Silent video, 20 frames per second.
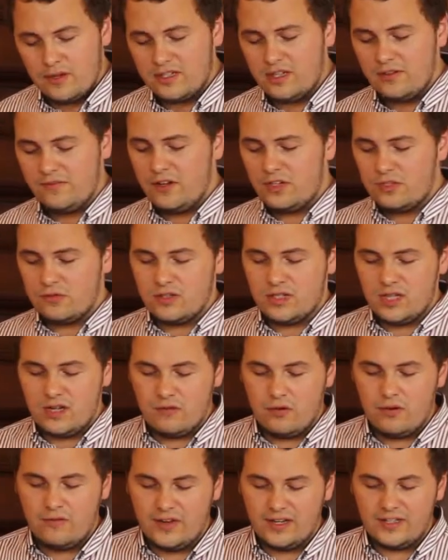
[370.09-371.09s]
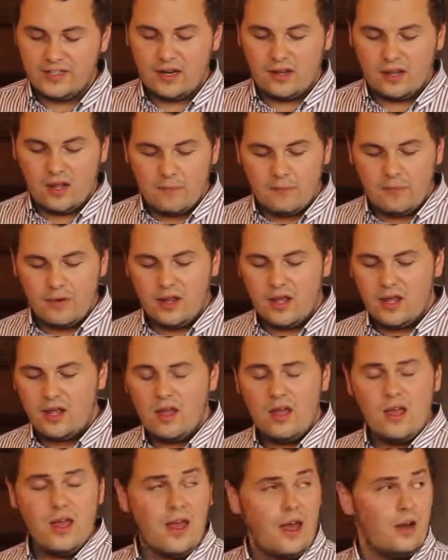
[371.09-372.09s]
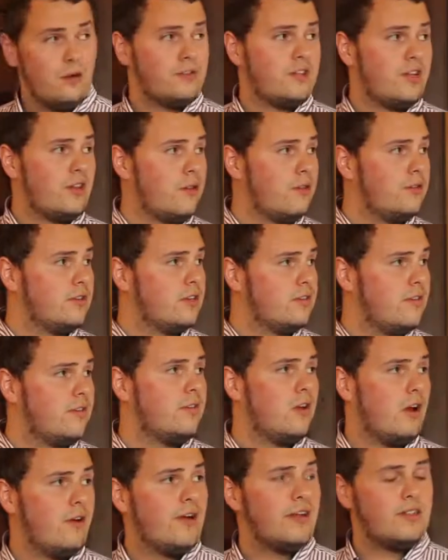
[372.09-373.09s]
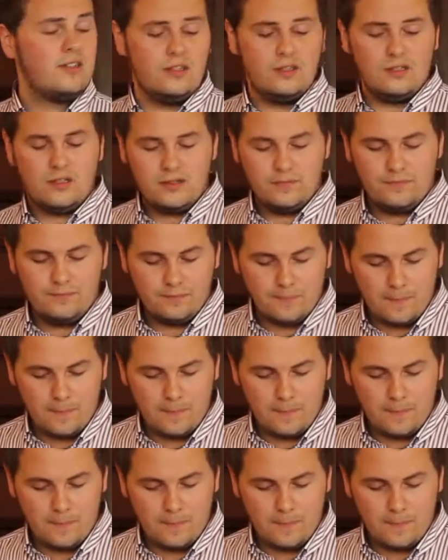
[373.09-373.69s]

it's the official receiver who investigates the company and also the conduct of the directors.